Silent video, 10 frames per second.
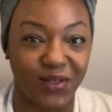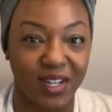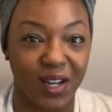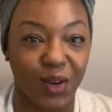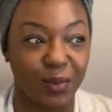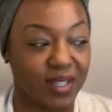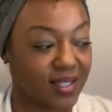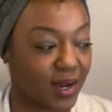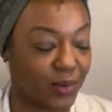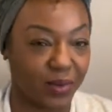video
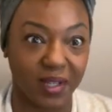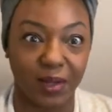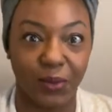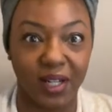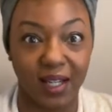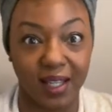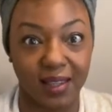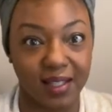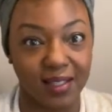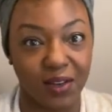because I really want to
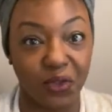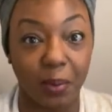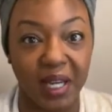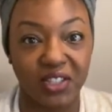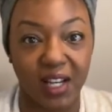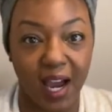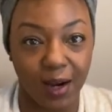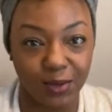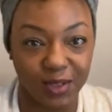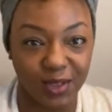get this information
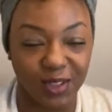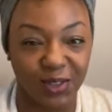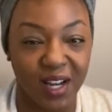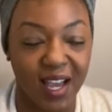out to you